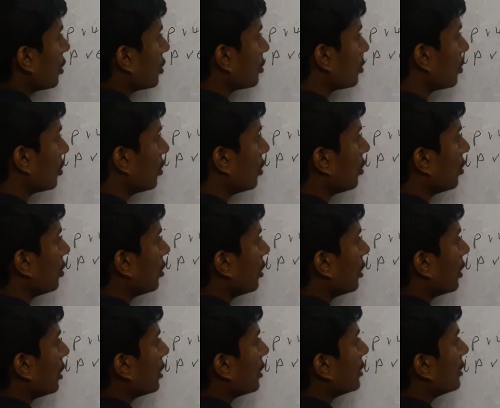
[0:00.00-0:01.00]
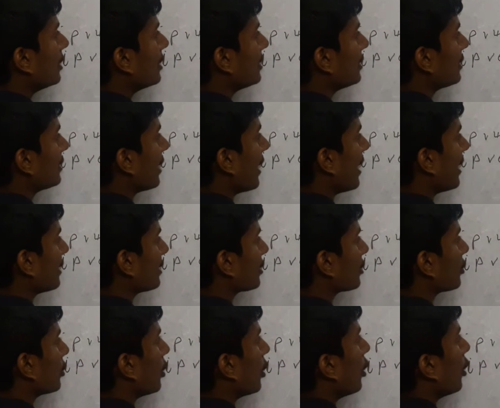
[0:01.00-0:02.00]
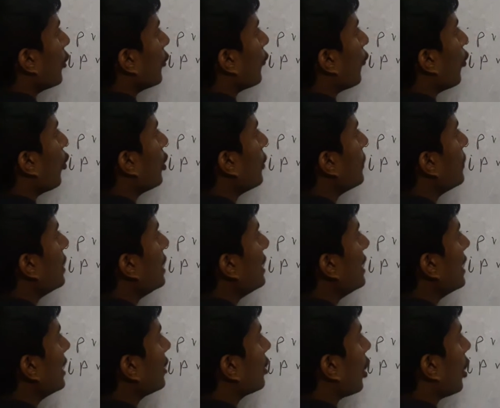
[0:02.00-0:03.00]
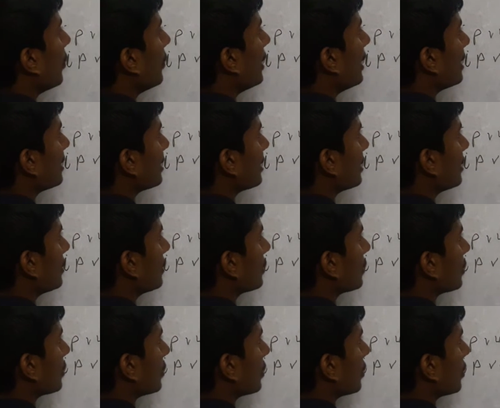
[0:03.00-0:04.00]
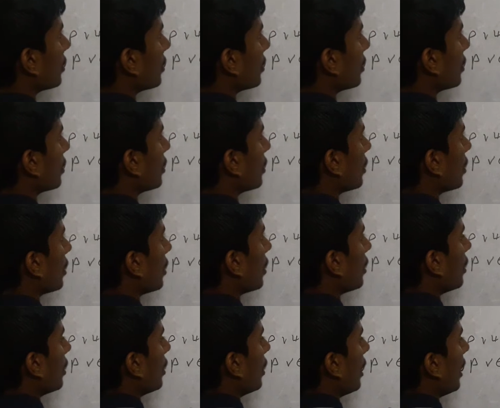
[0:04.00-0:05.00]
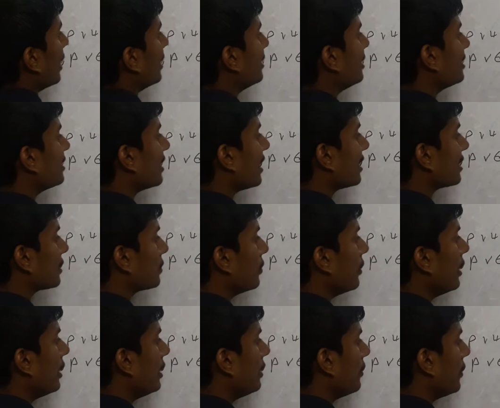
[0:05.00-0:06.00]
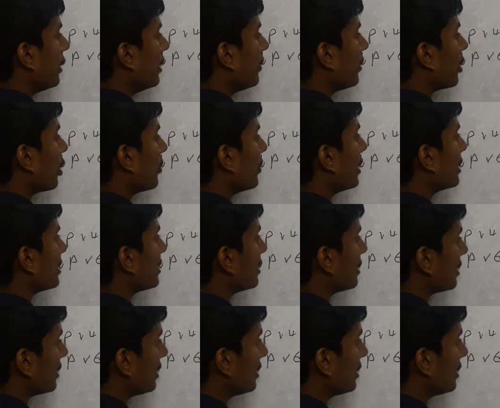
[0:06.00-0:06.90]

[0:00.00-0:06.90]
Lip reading: So this has 4 billion combinations, and this has many combinations.